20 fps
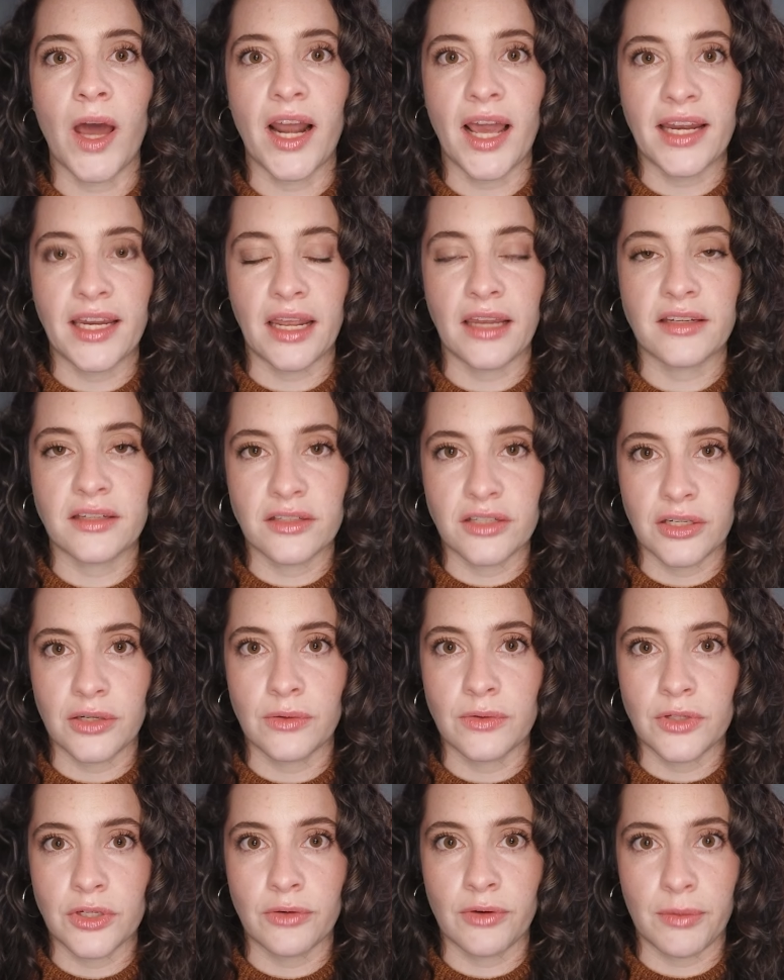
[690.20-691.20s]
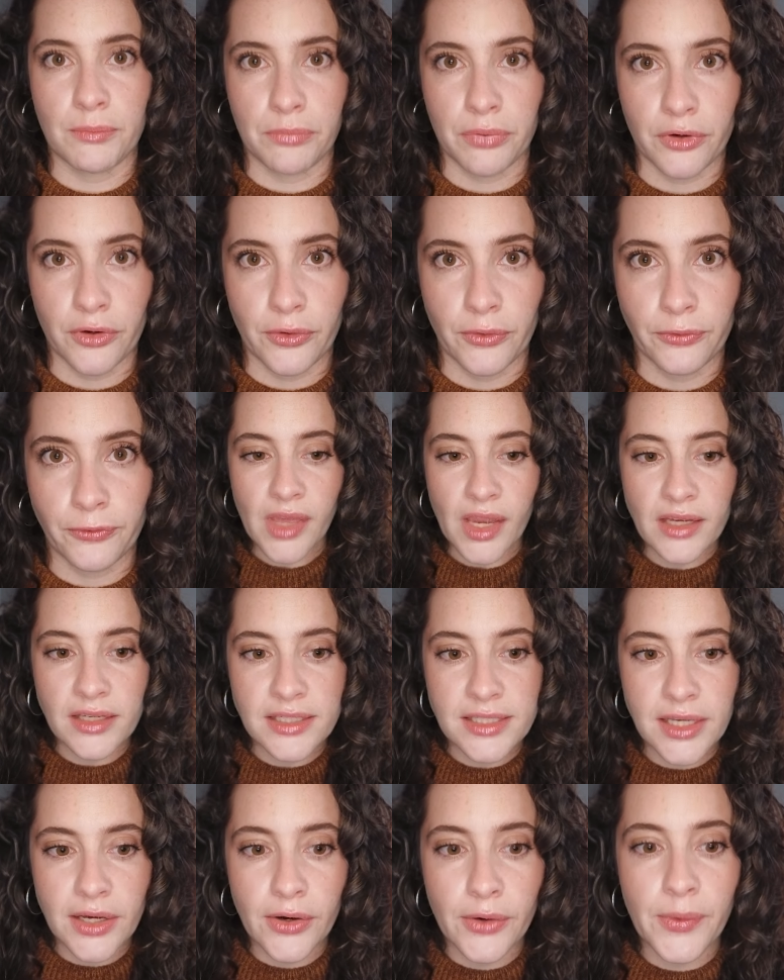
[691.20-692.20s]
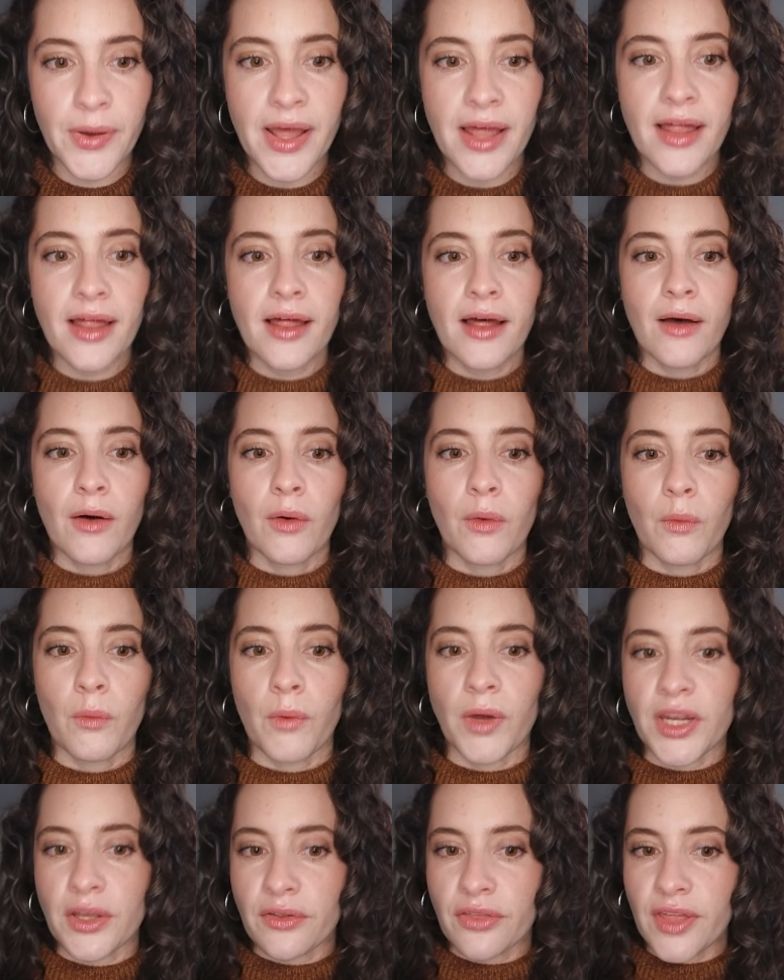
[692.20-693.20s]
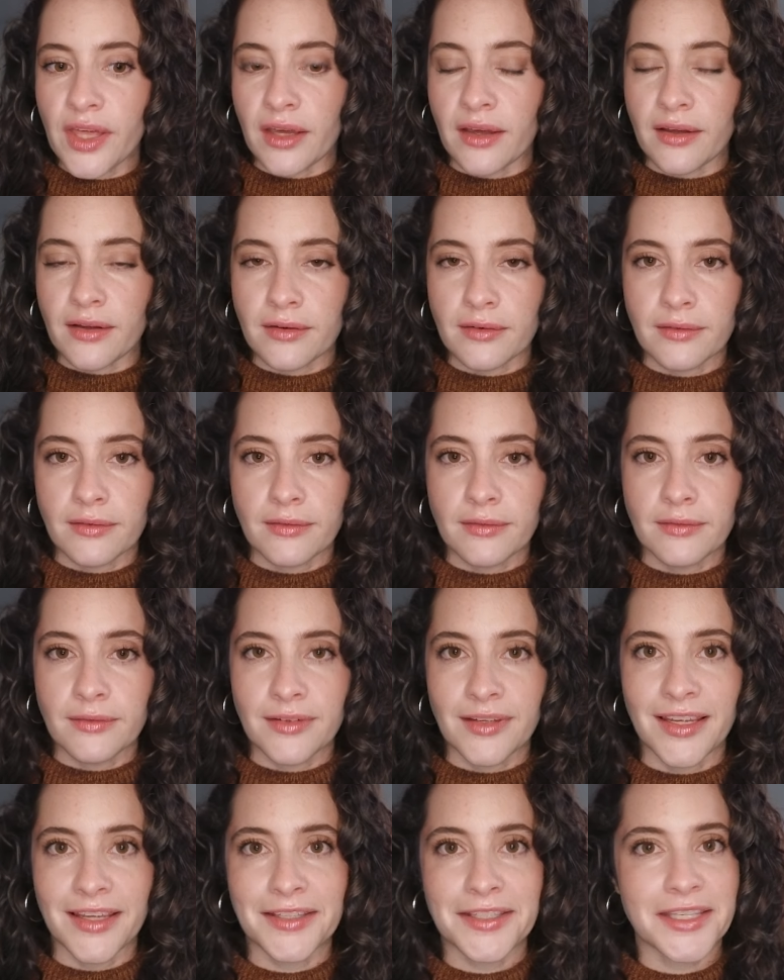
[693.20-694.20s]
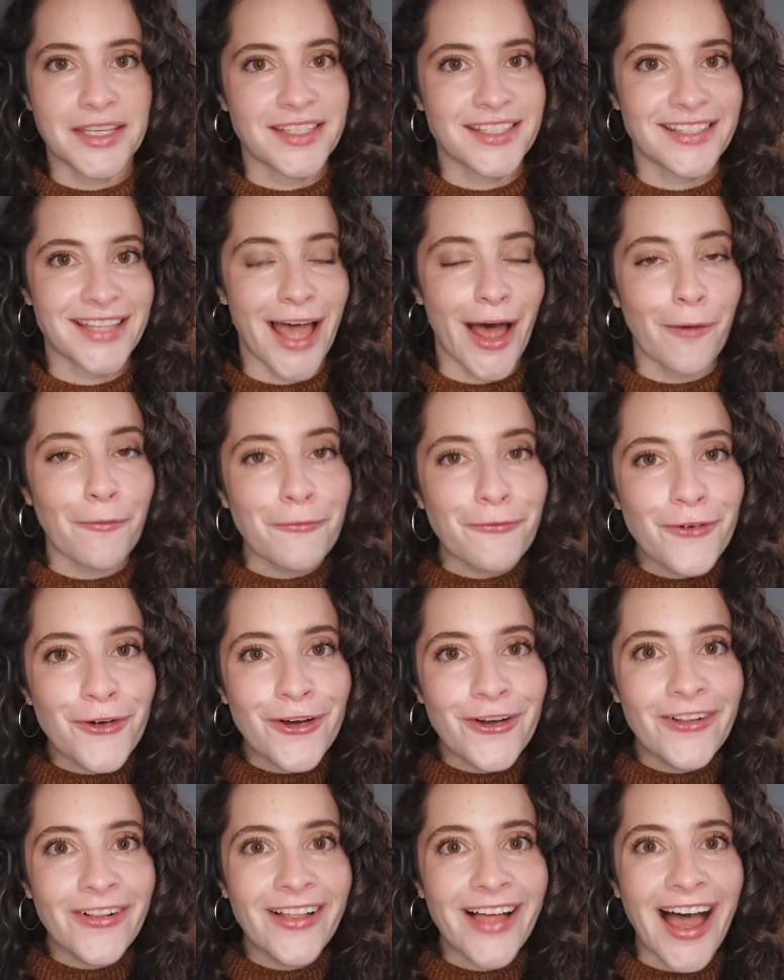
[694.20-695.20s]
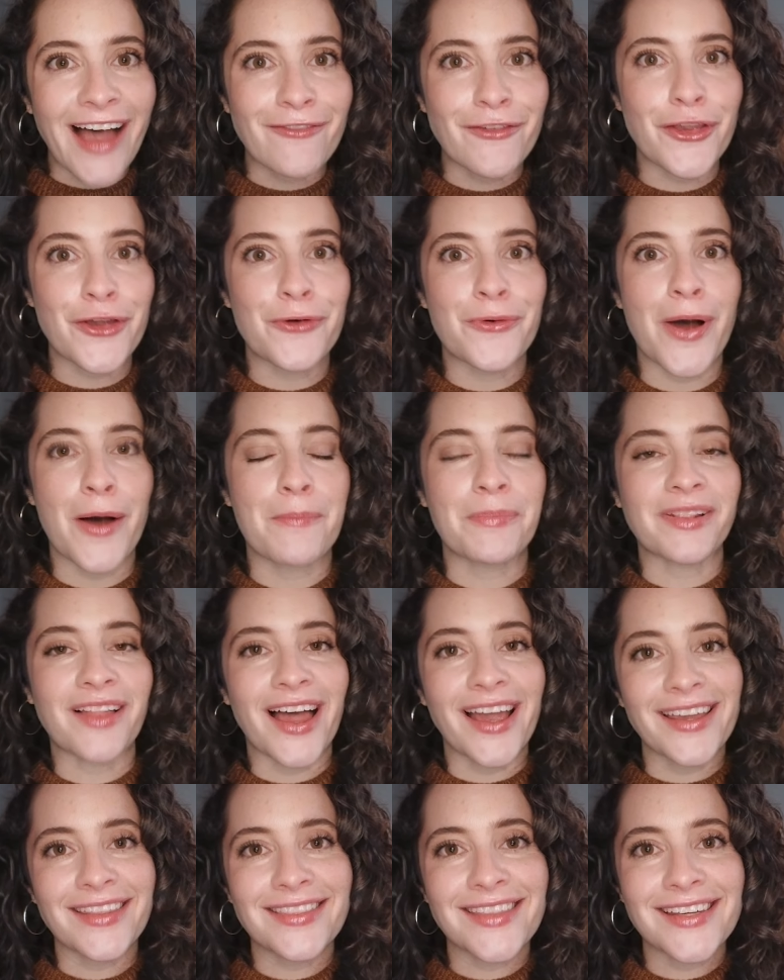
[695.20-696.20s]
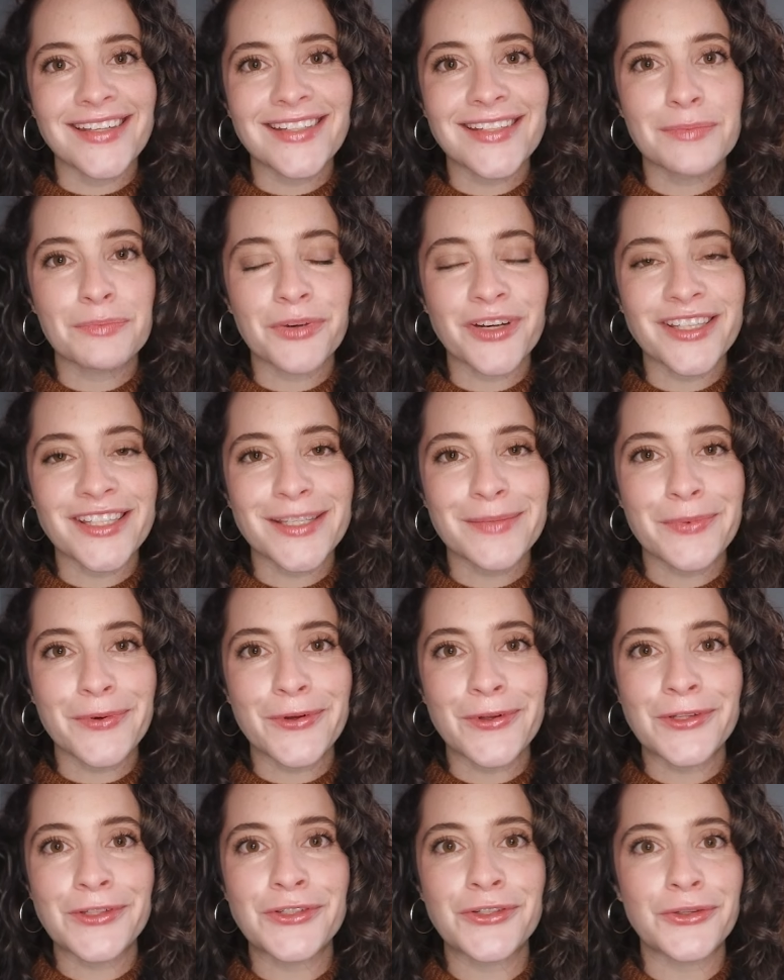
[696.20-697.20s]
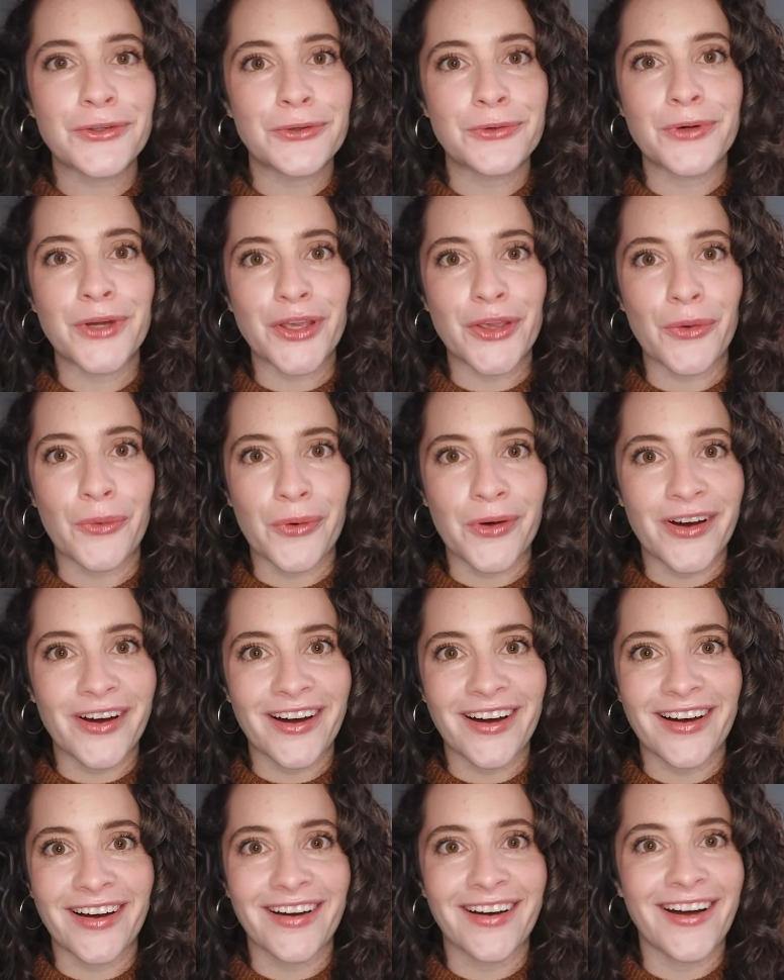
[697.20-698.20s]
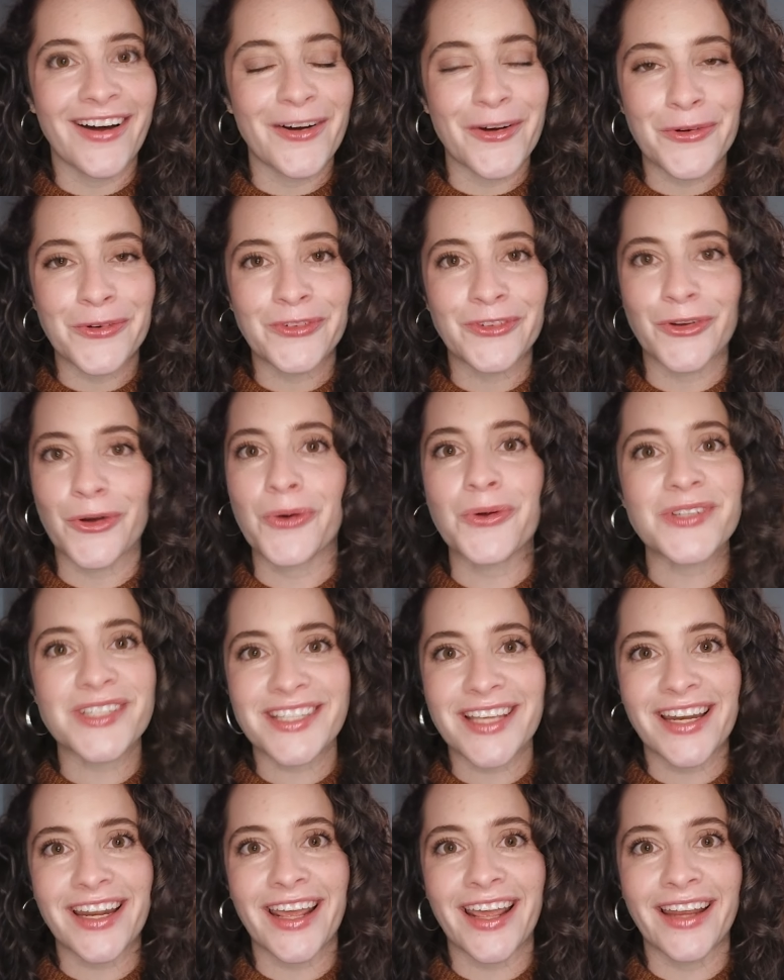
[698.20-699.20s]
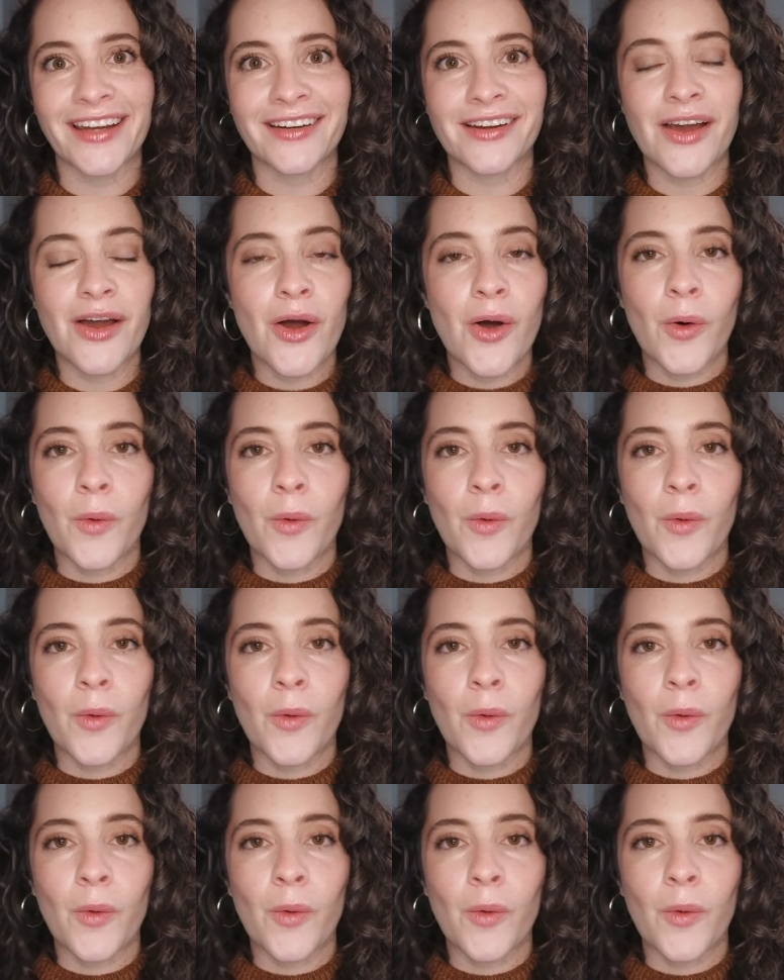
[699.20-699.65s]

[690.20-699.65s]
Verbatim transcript: I need to do to improve. So, what do you think? Is this helpful? Have you applied this principle to your own goal setting?